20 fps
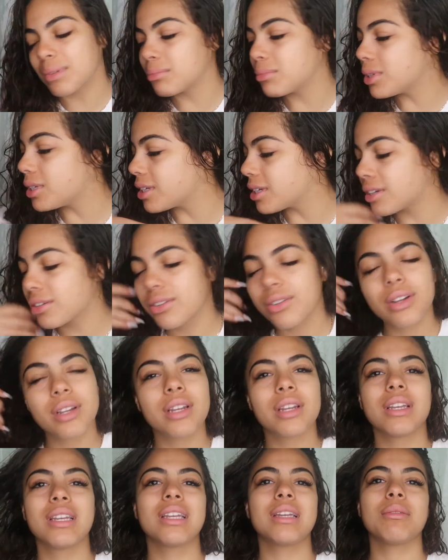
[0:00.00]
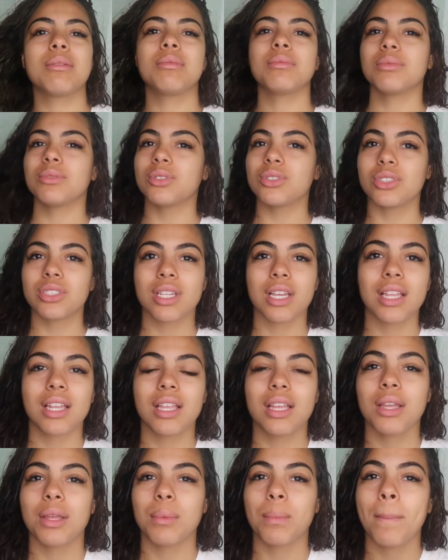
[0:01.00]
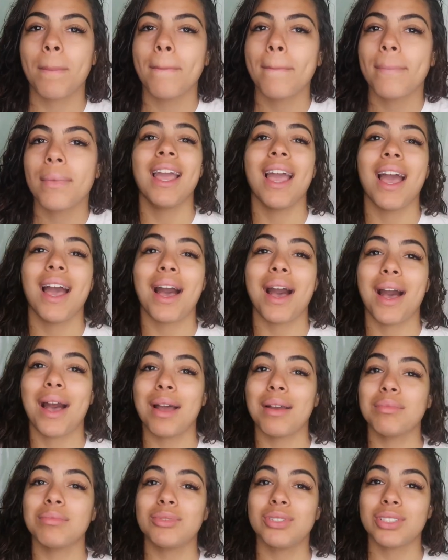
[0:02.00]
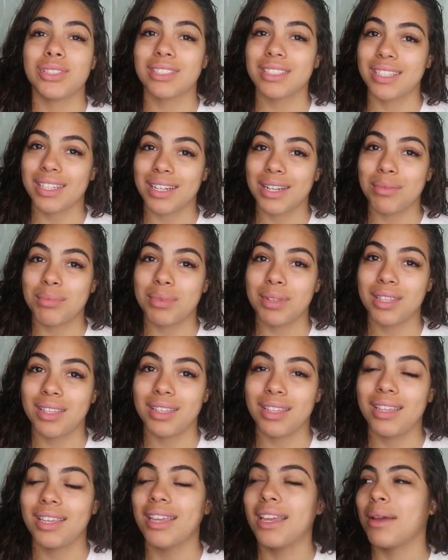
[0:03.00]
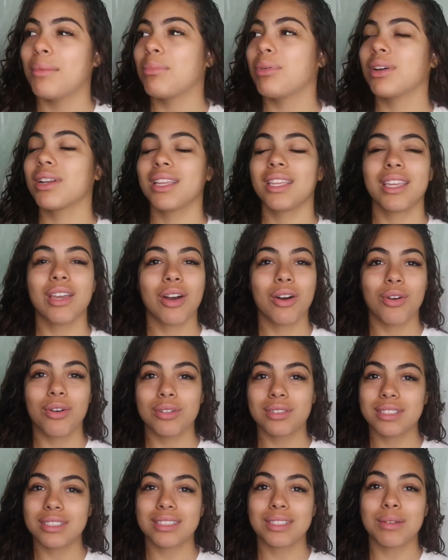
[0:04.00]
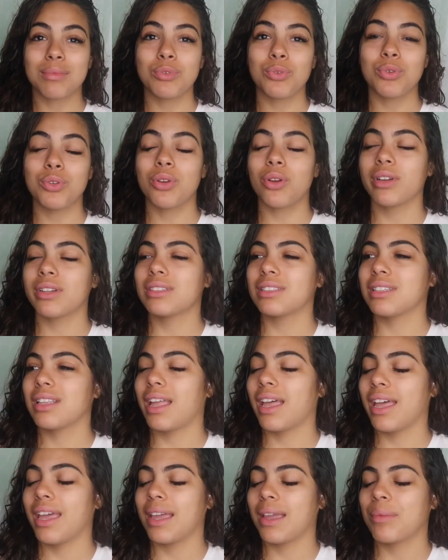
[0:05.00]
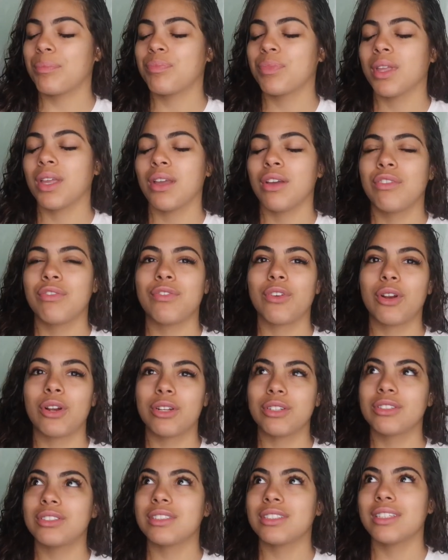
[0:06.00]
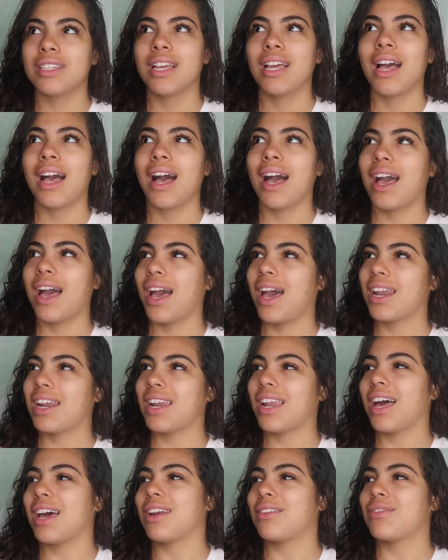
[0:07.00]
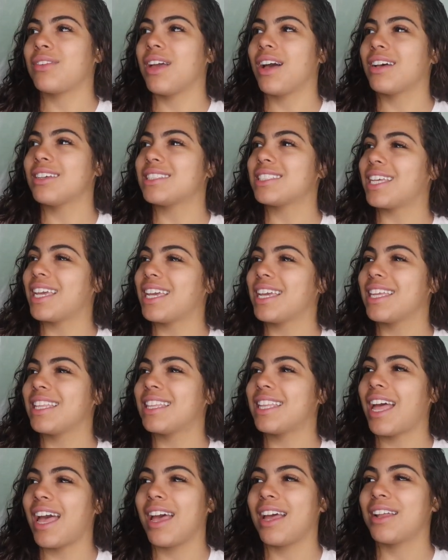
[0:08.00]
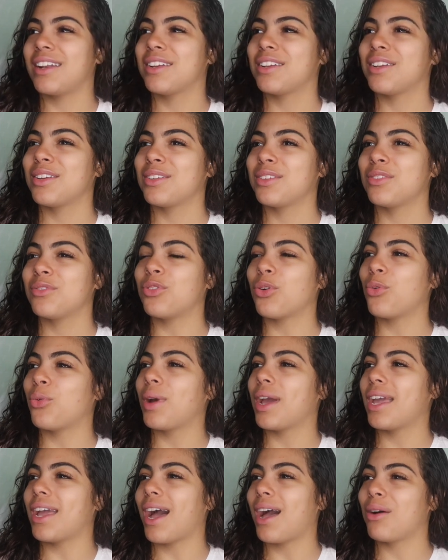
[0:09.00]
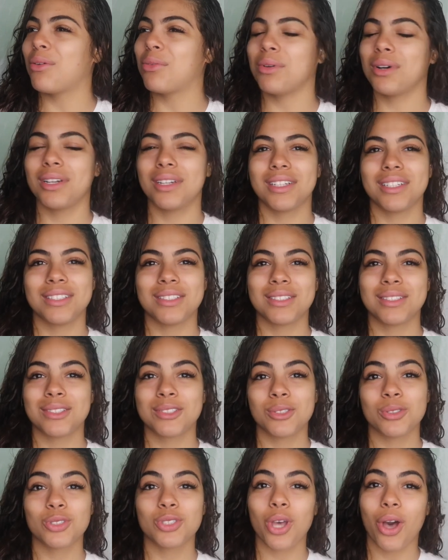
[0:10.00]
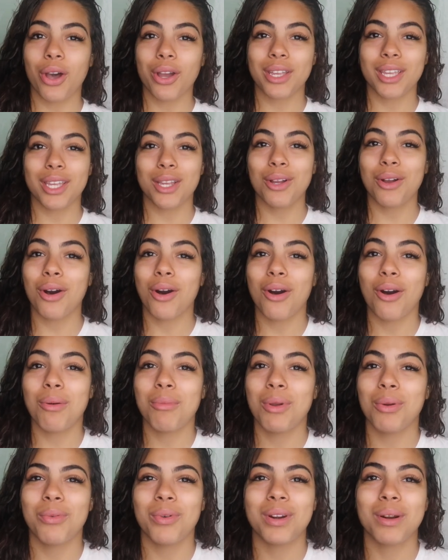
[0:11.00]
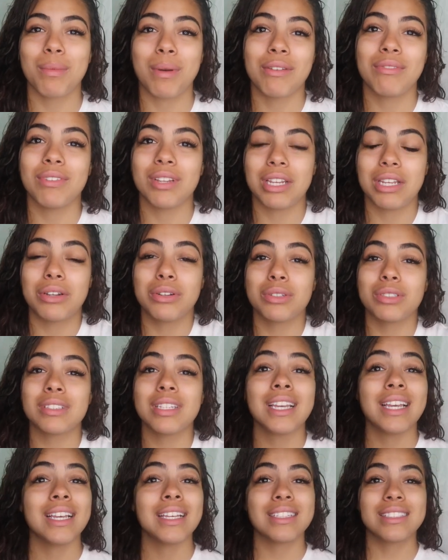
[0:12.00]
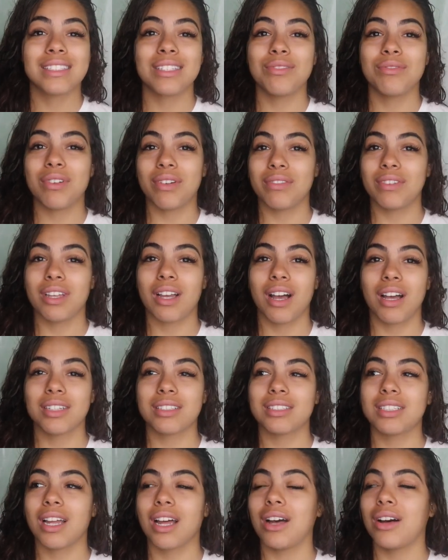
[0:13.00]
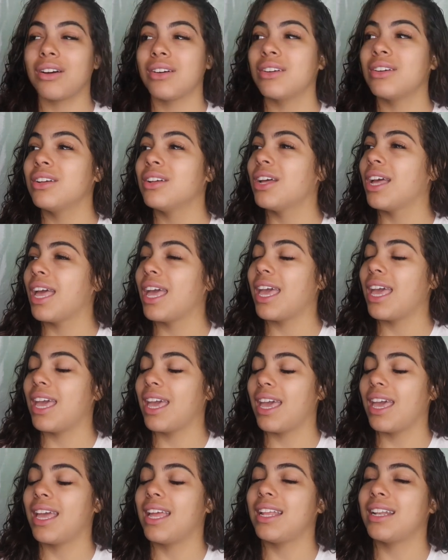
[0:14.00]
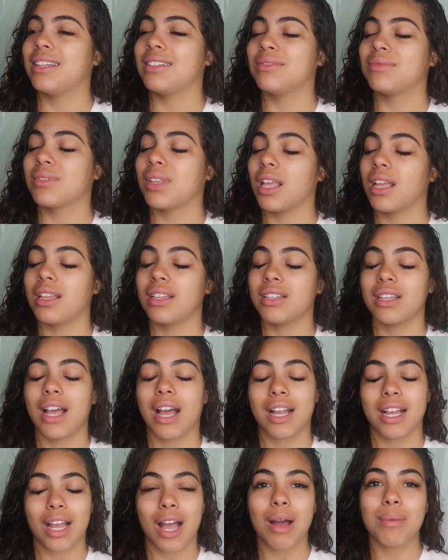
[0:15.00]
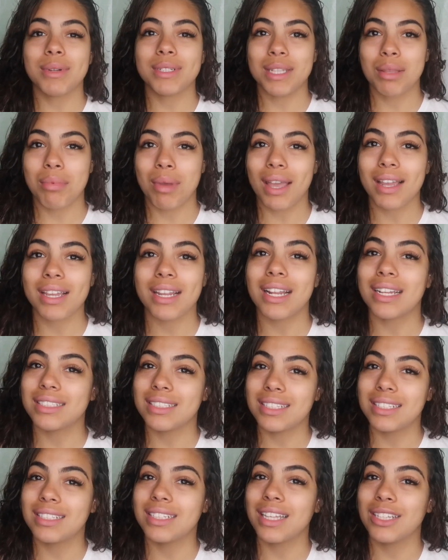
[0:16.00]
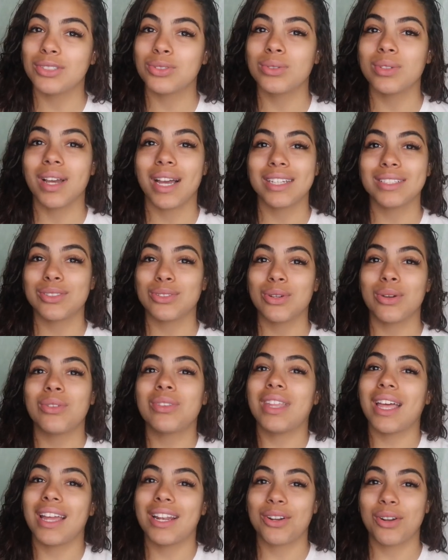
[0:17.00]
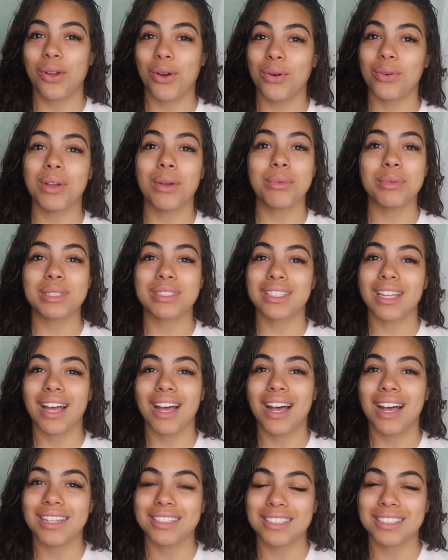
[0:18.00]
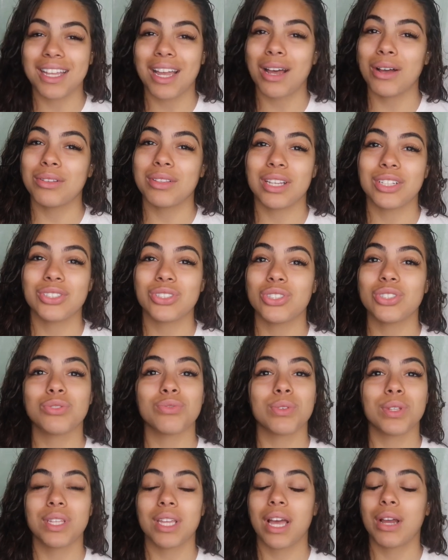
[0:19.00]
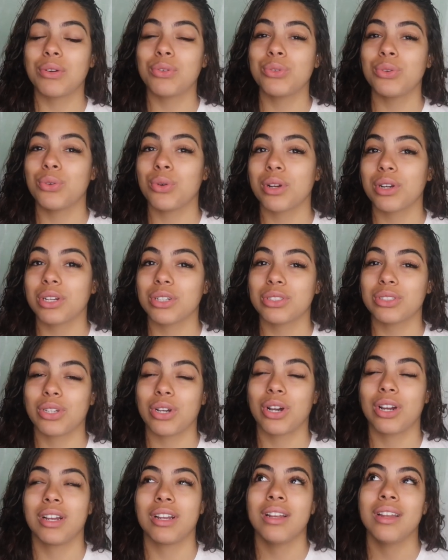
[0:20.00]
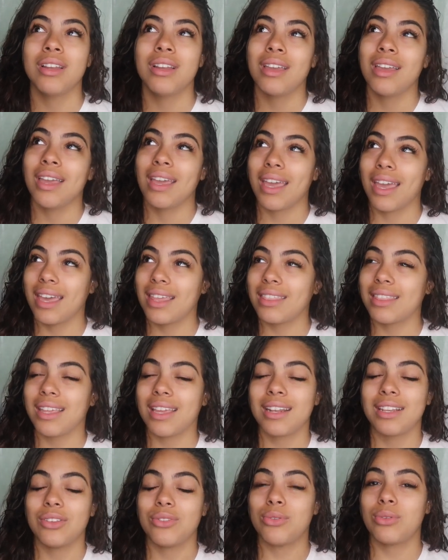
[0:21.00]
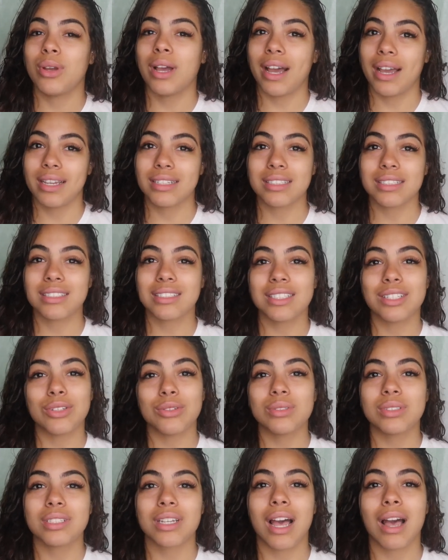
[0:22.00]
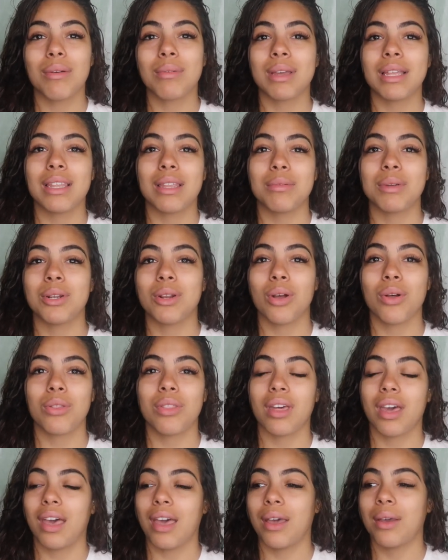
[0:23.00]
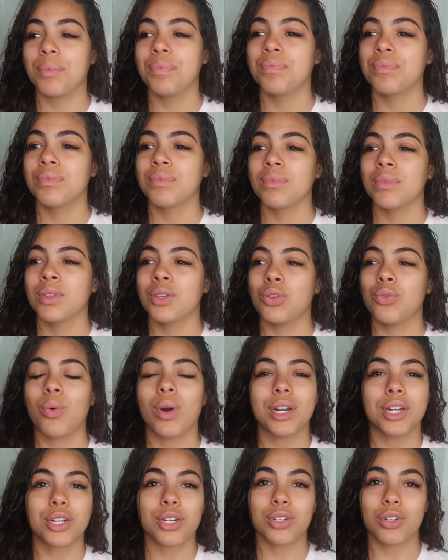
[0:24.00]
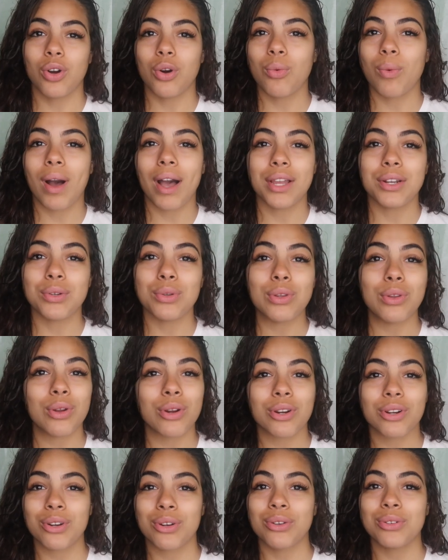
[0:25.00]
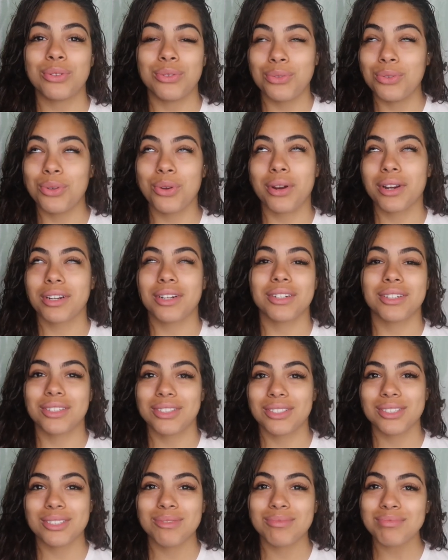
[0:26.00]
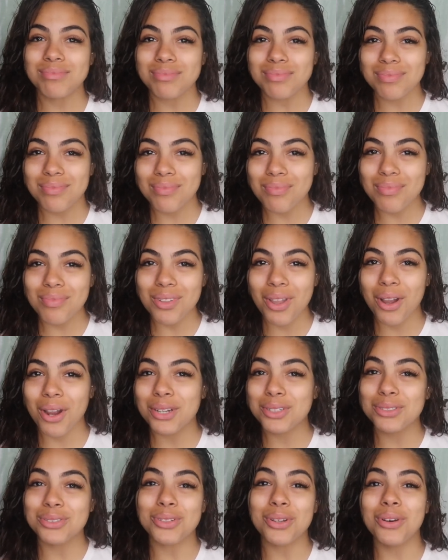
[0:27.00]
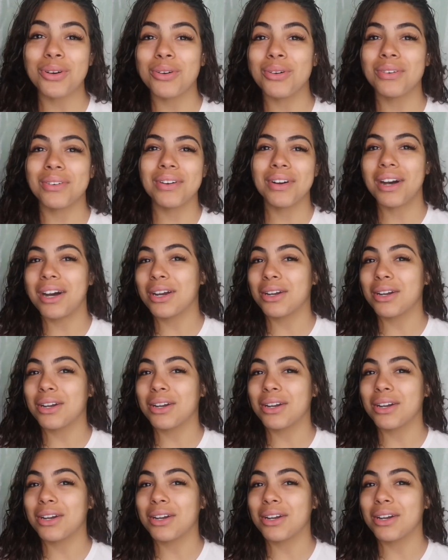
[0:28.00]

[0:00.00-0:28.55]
I'm in the crib, I'm just chilling. I'm just gonna be putting y'all onto some New York slang. First, I had a lot of y'all saying that the way I was talking calm in one of my videos seemed very hostile, and I commented back and I did let you guys know that no, it was not hostile. That's just really how New Yorkers are. And then you guys continue to comment and let me know that you wanted to know why New Yorkers are so